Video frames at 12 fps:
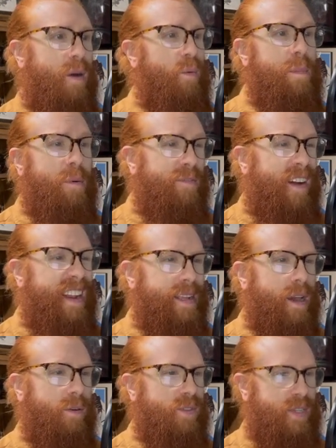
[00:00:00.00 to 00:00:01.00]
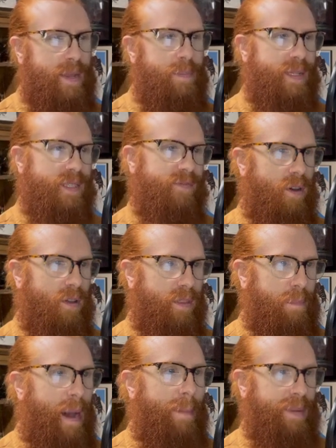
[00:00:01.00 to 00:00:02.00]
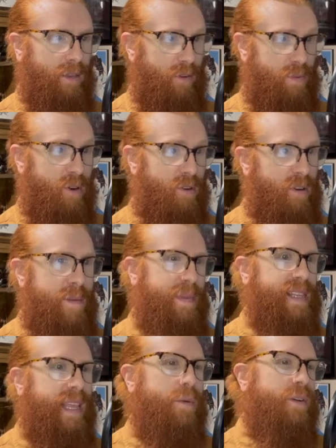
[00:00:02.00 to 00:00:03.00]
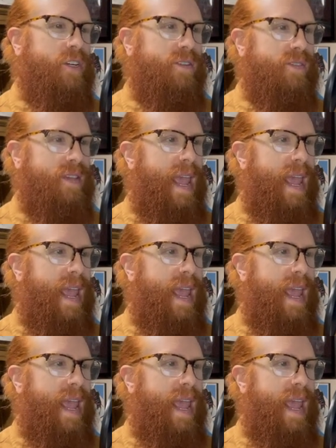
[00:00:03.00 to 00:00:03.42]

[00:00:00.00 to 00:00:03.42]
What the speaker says: We provide code snippets the popular programming languages,